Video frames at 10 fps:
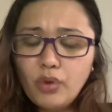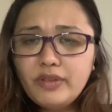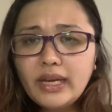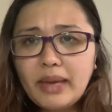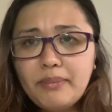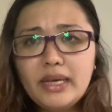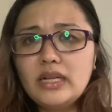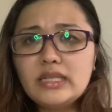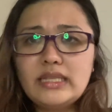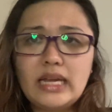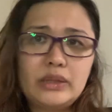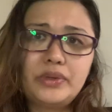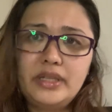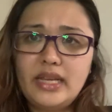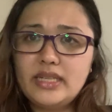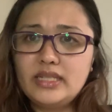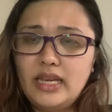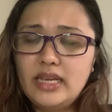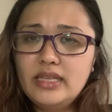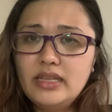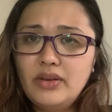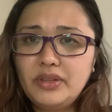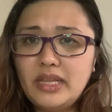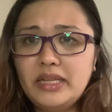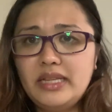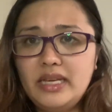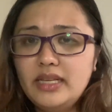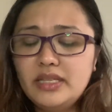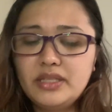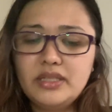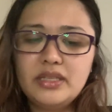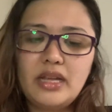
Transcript: the chemicals that were tested on that list,